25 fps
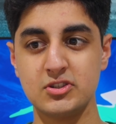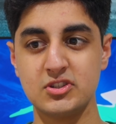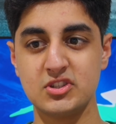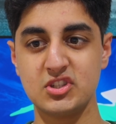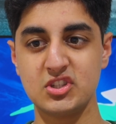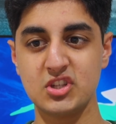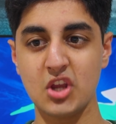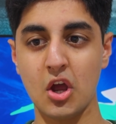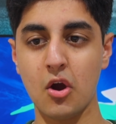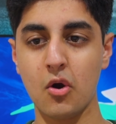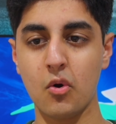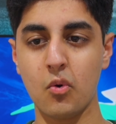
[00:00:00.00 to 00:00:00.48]

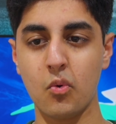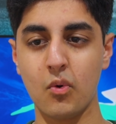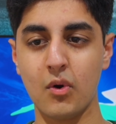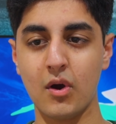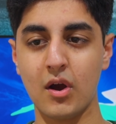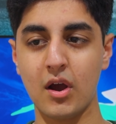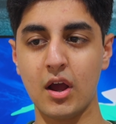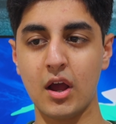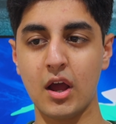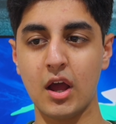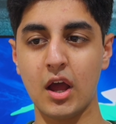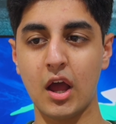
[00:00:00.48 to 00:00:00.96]

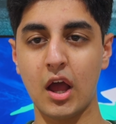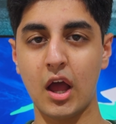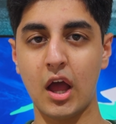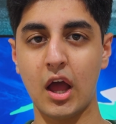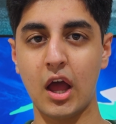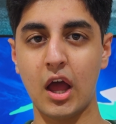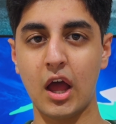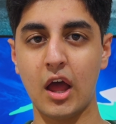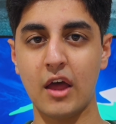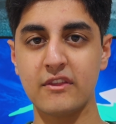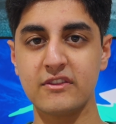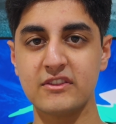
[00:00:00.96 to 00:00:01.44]
So
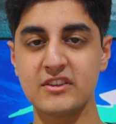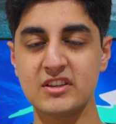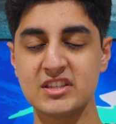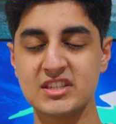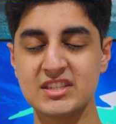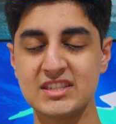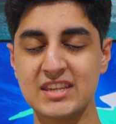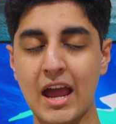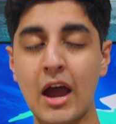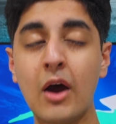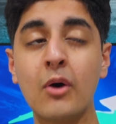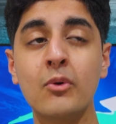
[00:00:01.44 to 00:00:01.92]
the
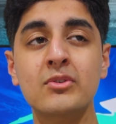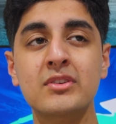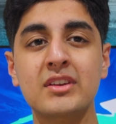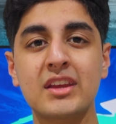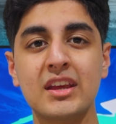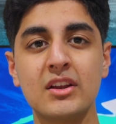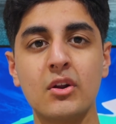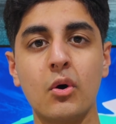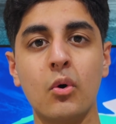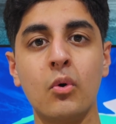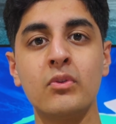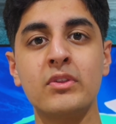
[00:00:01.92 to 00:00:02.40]
sound
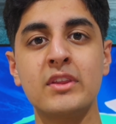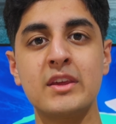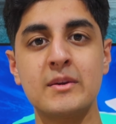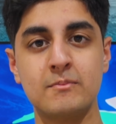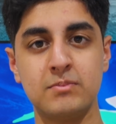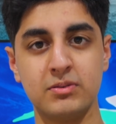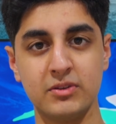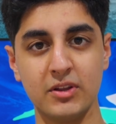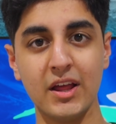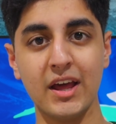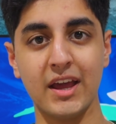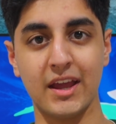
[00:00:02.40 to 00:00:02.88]
can only
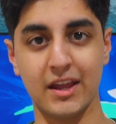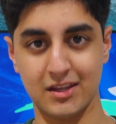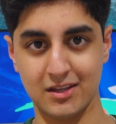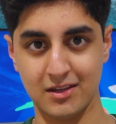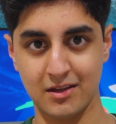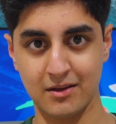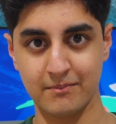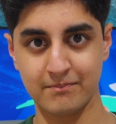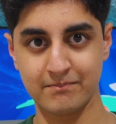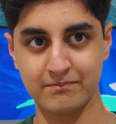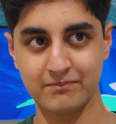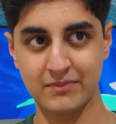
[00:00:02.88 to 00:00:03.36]

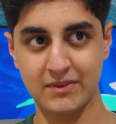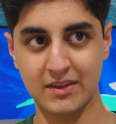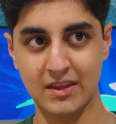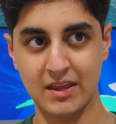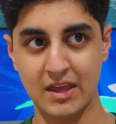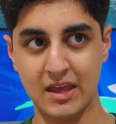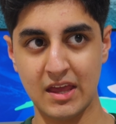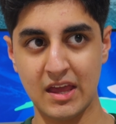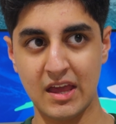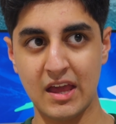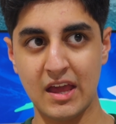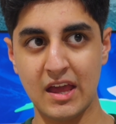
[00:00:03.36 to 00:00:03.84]
play
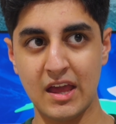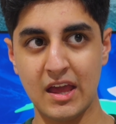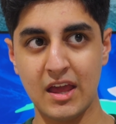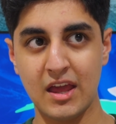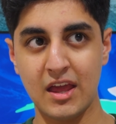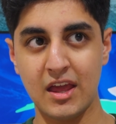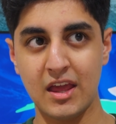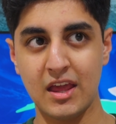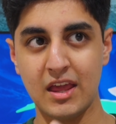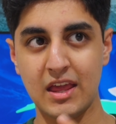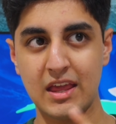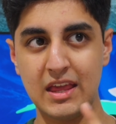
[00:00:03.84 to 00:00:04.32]

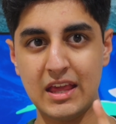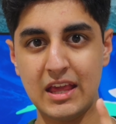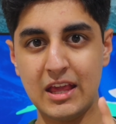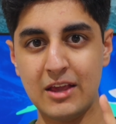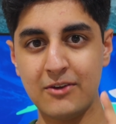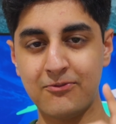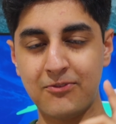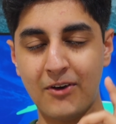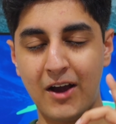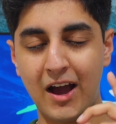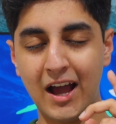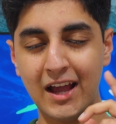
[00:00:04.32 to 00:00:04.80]

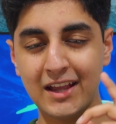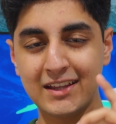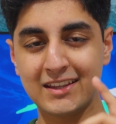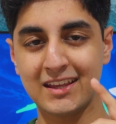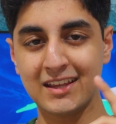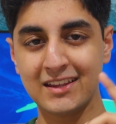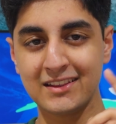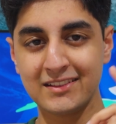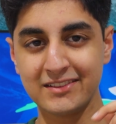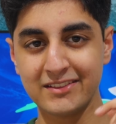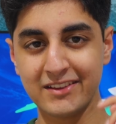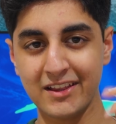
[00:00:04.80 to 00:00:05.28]
if I
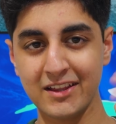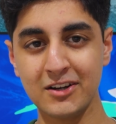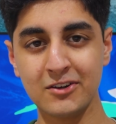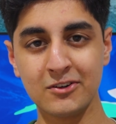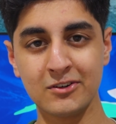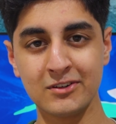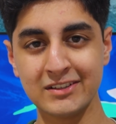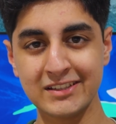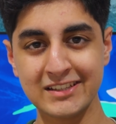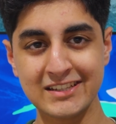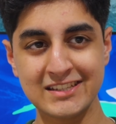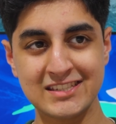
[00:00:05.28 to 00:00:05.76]
can
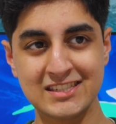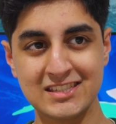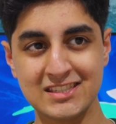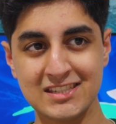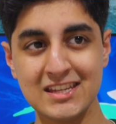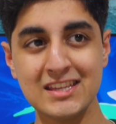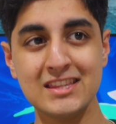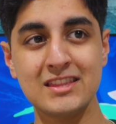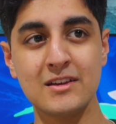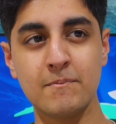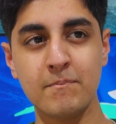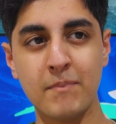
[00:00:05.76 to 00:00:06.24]
literally
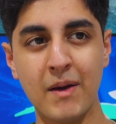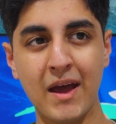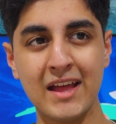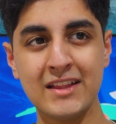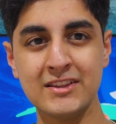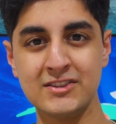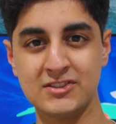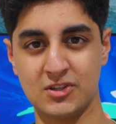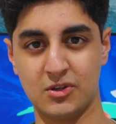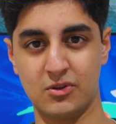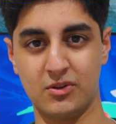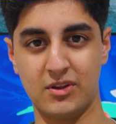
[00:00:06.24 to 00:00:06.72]
see the
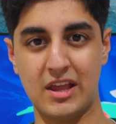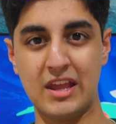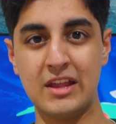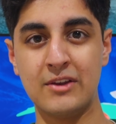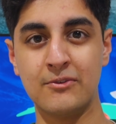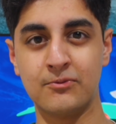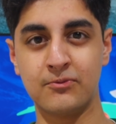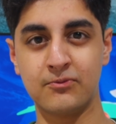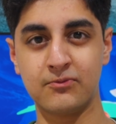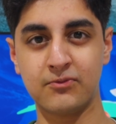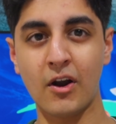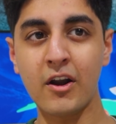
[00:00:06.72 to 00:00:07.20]
pencil
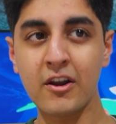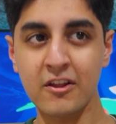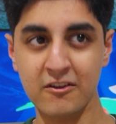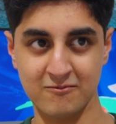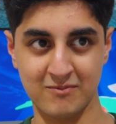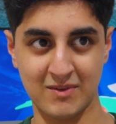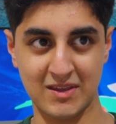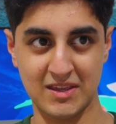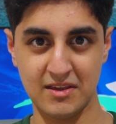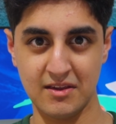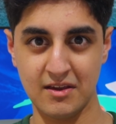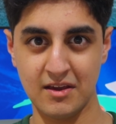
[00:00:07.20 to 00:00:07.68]
in front of
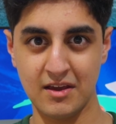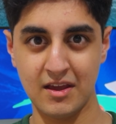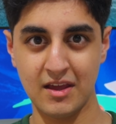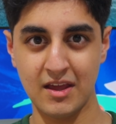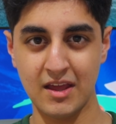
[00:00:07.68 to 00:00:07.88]
me.